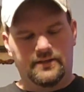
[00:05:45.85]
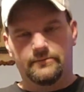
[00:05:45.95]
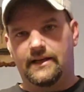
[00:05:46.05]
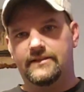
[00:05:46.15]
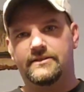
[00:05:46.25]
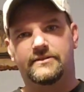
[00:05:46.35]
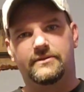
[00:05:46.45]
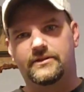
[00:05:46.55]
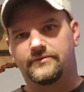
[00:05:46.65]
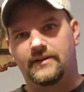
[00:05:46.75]
Plastic
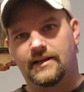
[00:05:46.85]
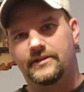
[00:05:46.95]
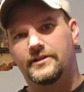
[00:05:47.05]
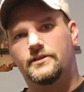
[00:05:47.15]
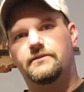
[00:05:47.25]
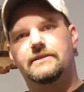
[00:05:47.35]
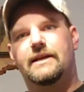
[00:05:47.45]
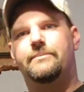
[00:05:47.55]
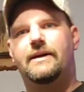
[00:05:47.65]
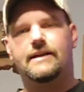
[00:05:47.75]
works fine, y'all.
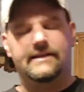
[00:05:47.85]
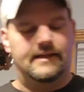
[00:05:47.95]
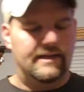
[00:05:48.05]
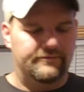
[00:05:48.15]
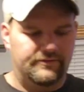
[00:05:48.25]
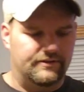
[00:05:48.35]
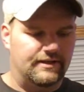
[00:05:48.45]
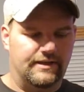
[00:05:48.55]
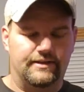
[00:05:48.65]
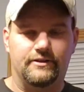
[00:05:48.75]
Got a pocket knife, you
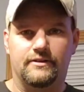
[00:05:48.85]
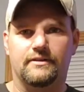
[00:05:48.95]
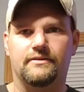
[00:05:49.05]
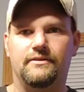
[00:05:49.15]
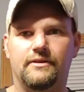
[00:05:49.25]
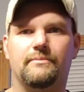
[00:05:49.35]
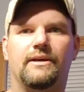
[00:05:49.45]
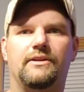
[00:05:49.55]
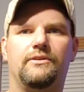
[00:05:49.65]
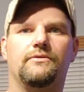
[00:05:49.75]
can cut, you can
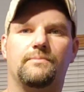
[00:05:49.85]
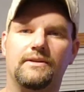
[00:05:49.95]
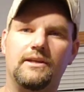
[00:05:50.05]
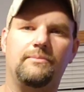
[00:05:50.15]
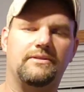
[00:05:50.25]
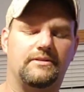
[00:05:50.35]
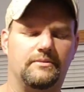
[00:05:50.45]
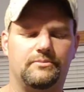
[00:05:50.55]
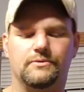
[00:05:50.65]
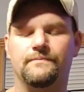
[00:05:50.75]
make use, but keep it
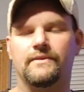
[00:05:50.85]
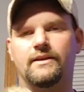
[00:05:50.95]
simple.